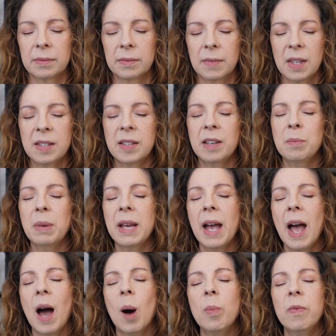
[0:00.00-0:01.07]
This can be a
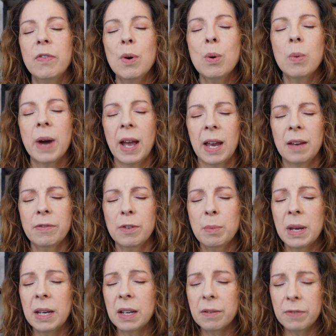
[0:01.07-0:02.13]
helpful way for
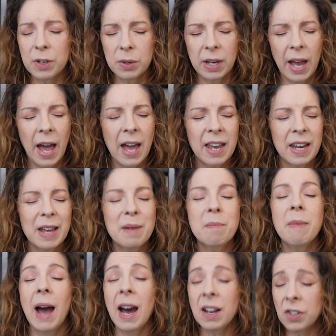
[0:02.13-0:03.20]
many of you can
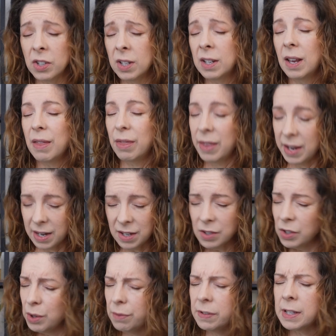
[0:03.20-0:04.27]
imagine
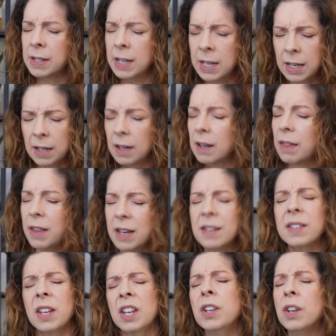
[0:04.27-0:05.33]
this. You've seen
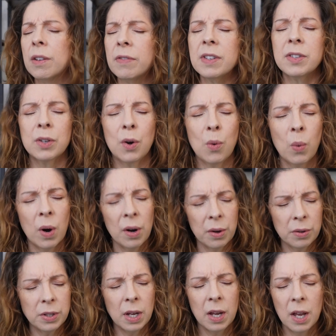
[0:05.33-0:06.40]
this in your physical
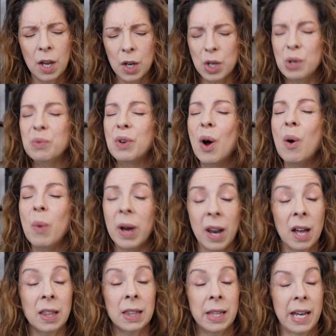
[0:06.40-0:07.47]
world. You know what
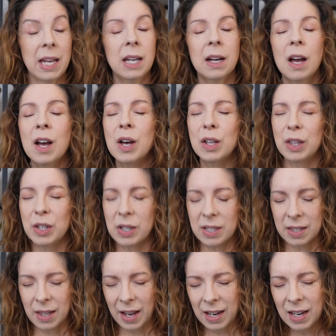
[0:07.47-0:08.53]
a lake
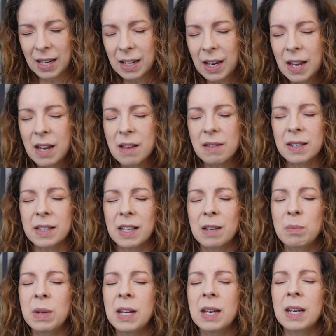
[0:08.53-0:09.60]
looks like. This
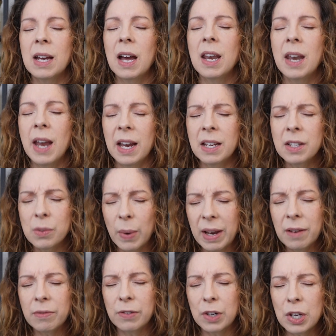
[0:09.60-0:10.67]
can be a nice
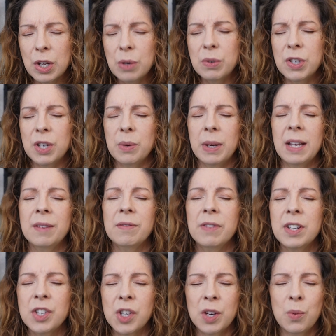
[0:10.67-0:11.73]
way for you to
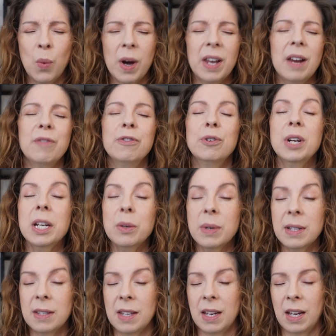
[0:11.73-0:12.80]
envision what
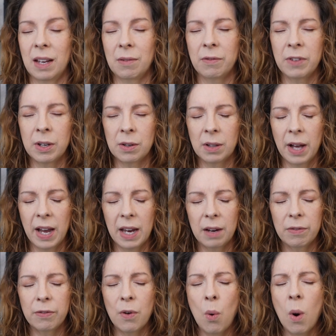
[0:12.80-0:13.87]
frequency can feel like.
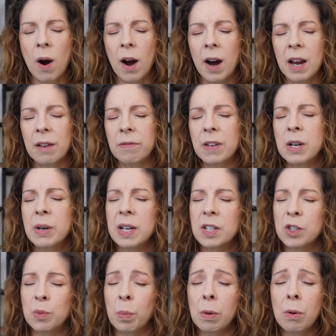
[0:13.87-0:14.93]
For if you
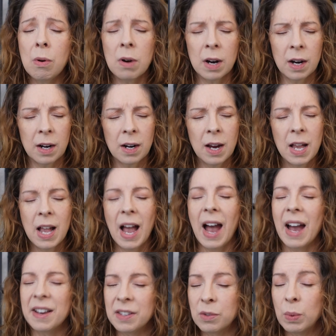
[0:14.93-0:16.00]
explore,
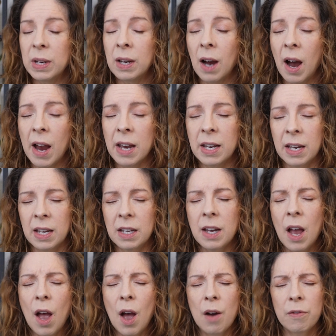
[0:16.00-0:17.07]
as we guided,
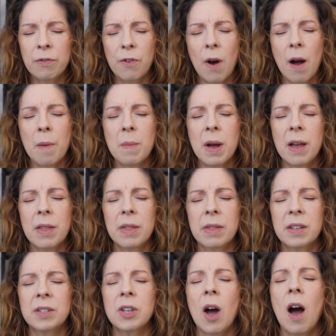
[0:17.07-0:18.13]
from
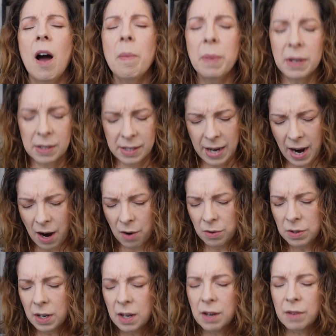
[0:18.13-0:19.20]
the top
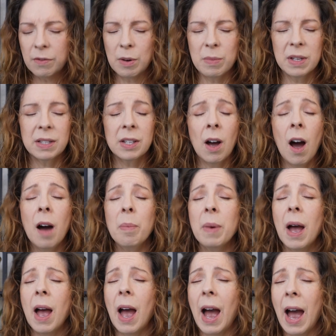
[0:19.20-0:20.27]
down, from the top
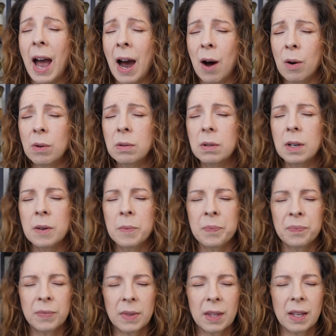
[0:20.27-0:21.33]
out,
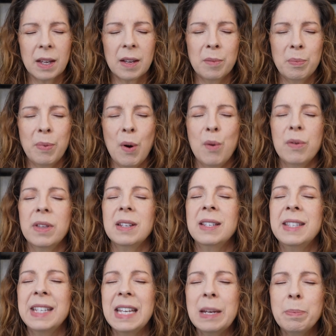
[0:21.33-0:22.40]
both
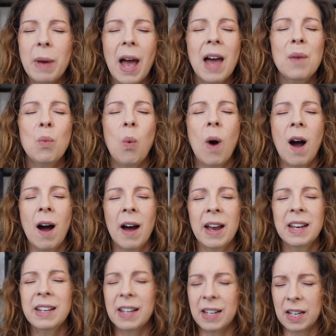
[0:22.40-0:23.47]
deep and
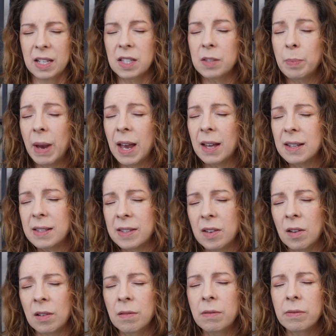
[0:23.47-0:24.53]
wide and
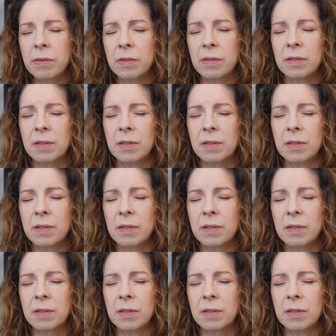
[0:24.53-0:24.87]
expansive,